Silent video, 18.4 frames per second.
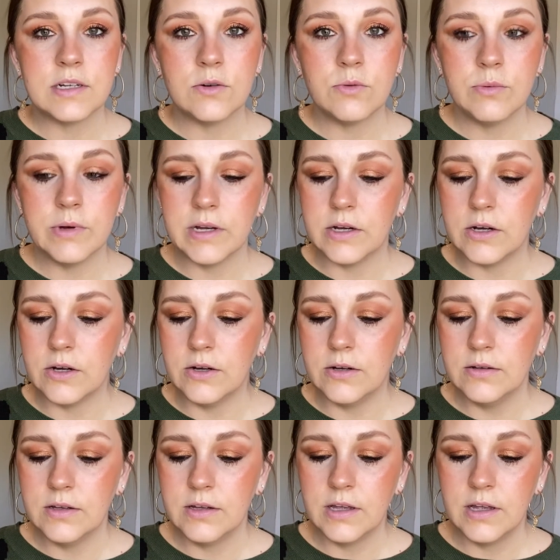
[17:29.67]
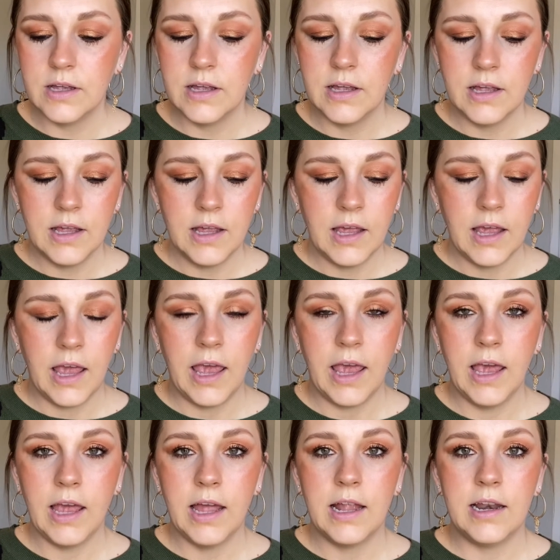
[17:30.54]
a reel
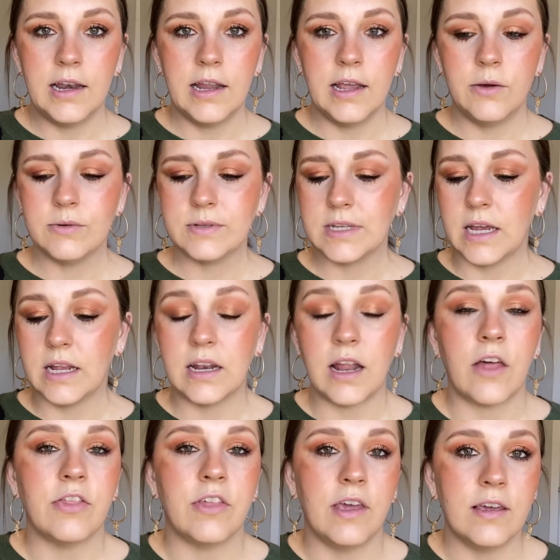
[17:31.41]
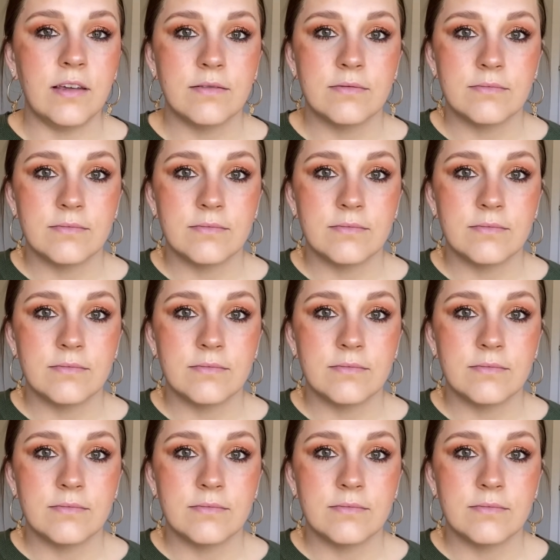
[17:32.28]
and it was like nothing.